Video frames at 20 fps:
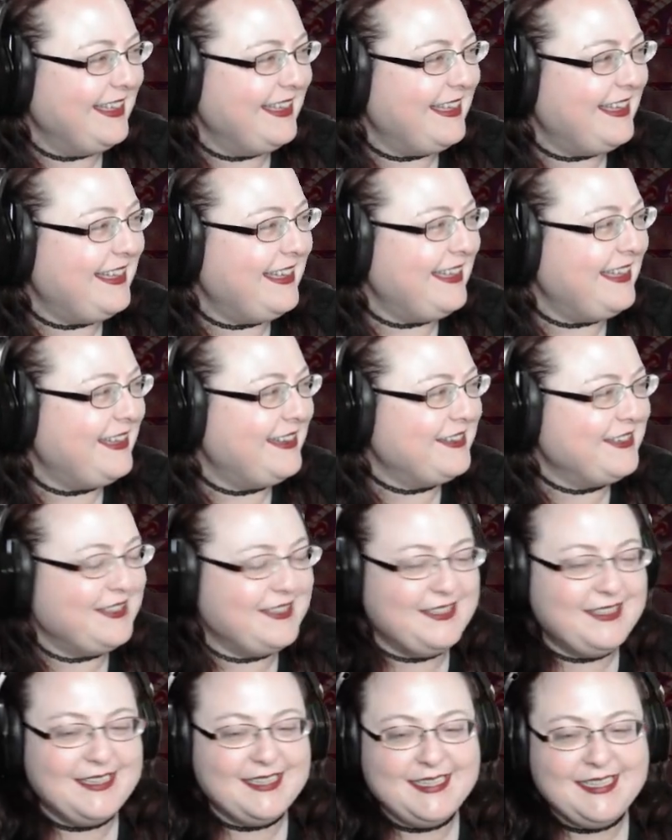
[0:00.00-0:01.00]
Oh,
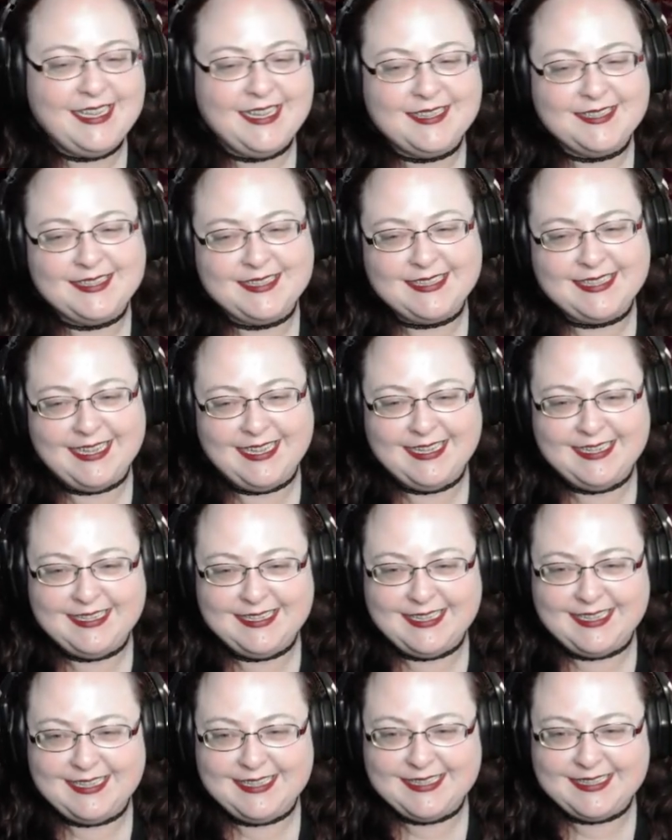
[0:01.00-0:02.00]
goodness. Yes,
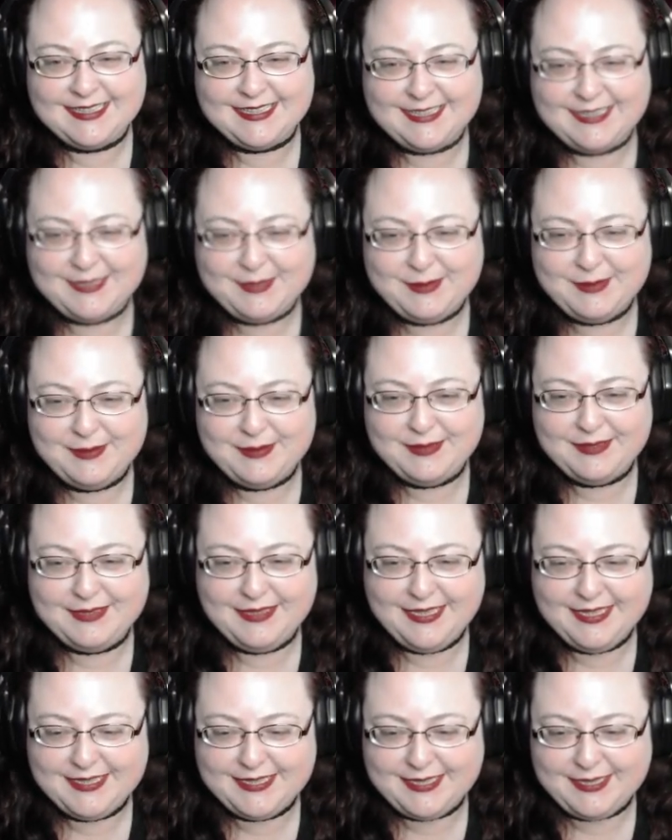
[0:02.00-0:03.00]
and as
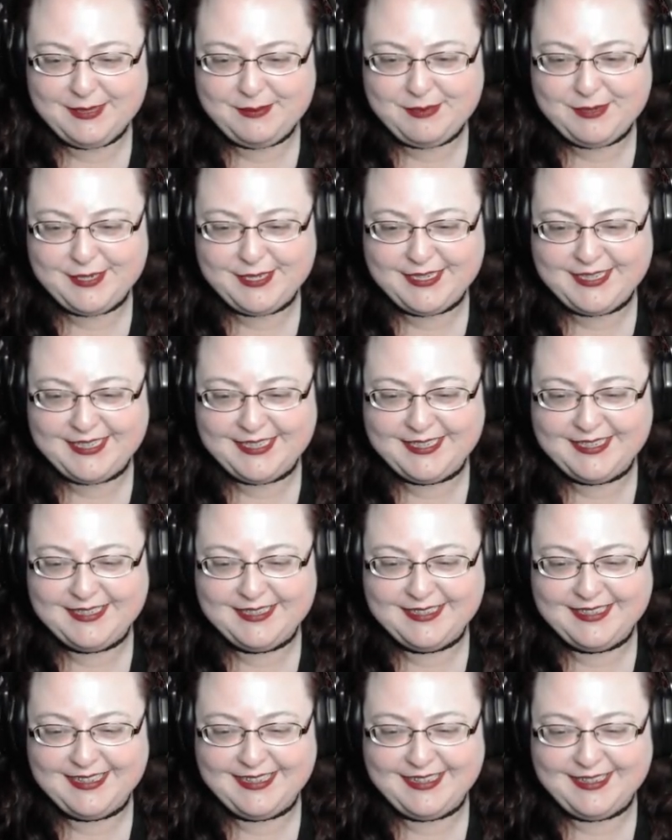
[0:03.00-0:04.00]
easily predicted,
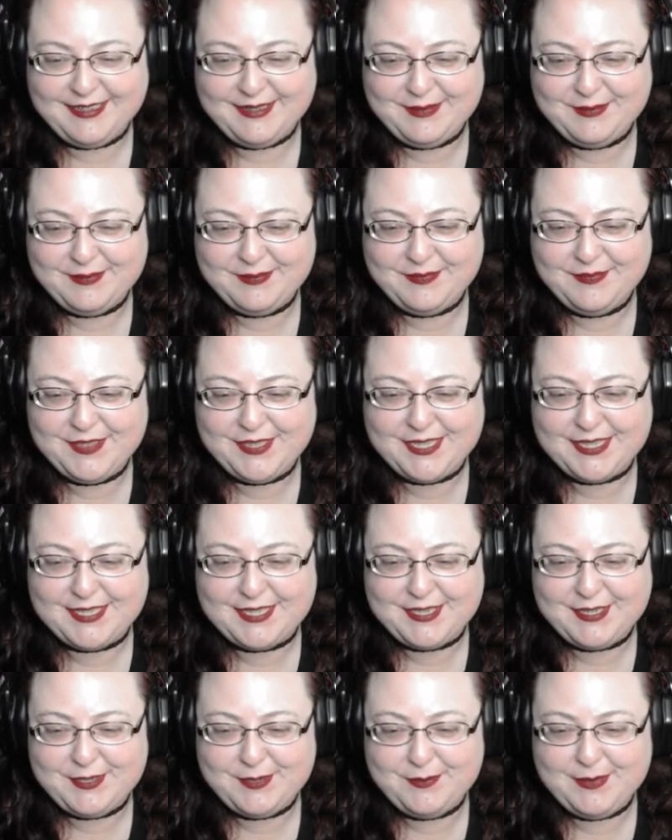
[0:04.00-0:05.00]

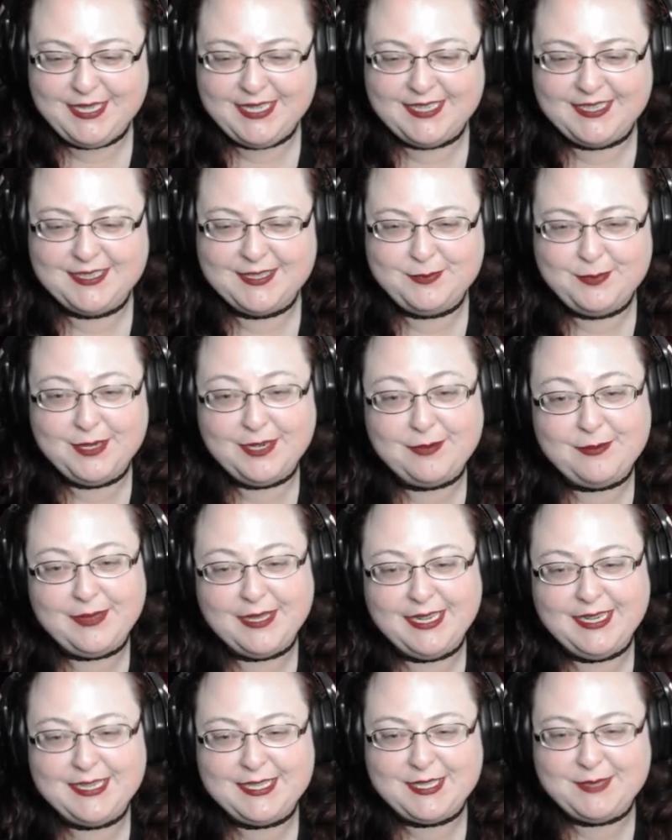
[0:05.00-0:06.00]
vicissitude. Because we are
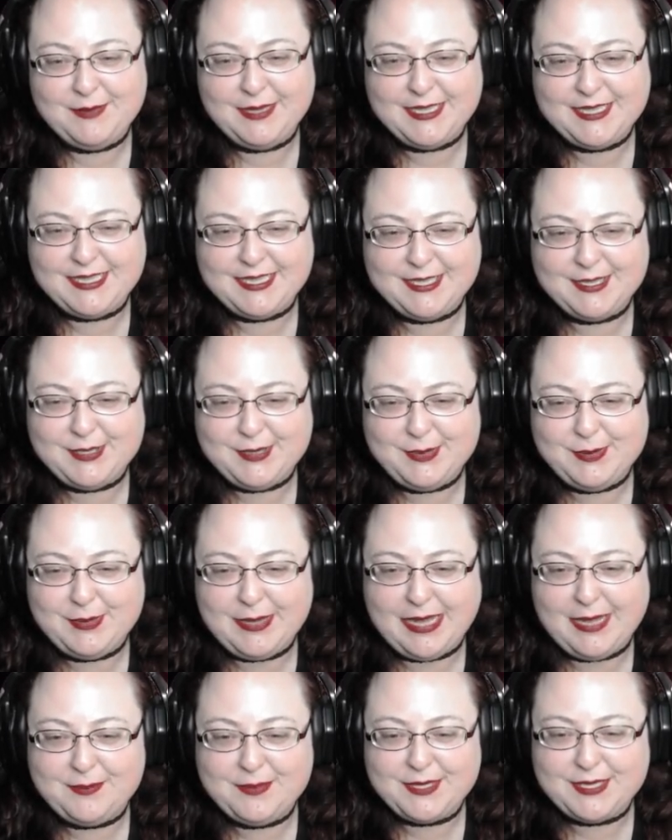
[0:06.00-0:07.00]
playing as Samitsi, so
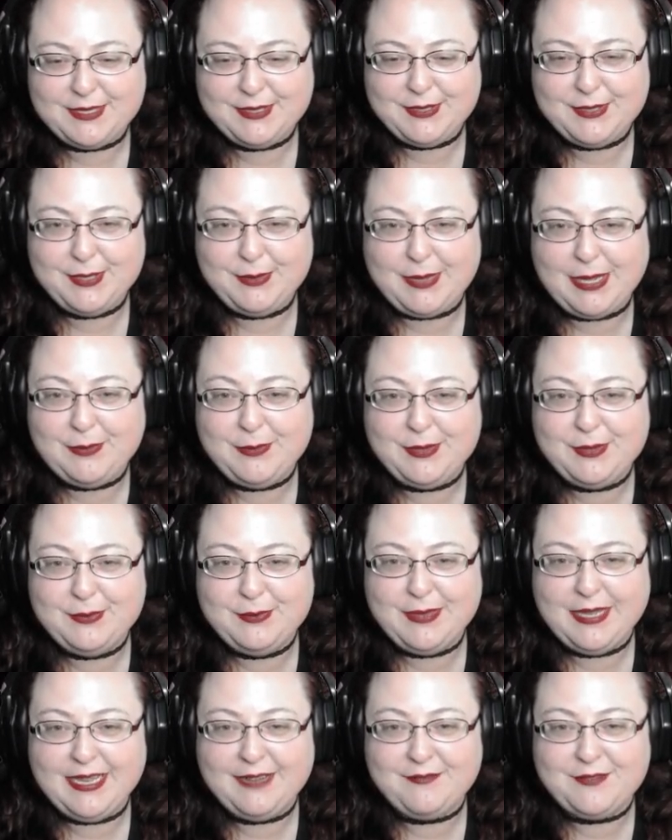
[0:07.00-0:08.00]
absolutely why wouldn't
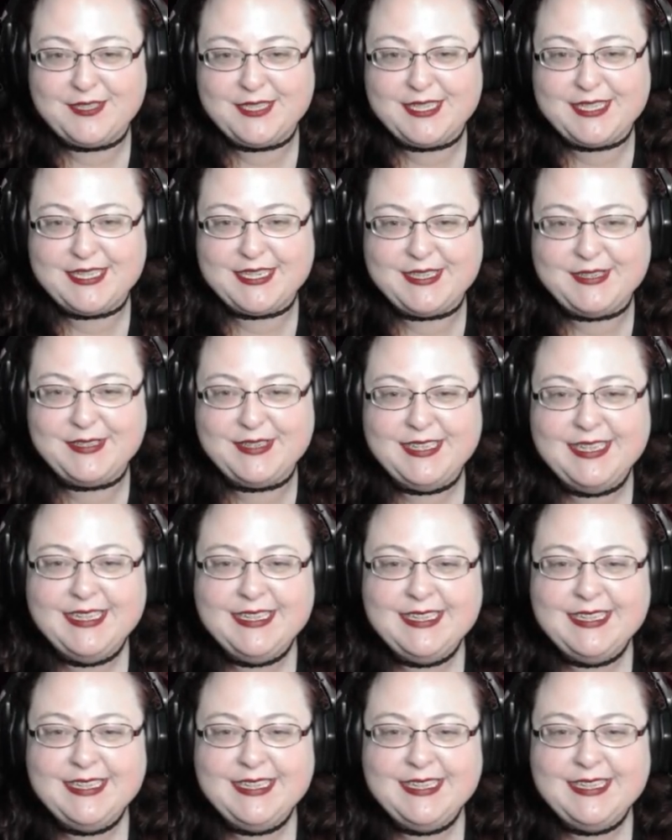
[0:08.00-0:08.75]
we have vicissitude?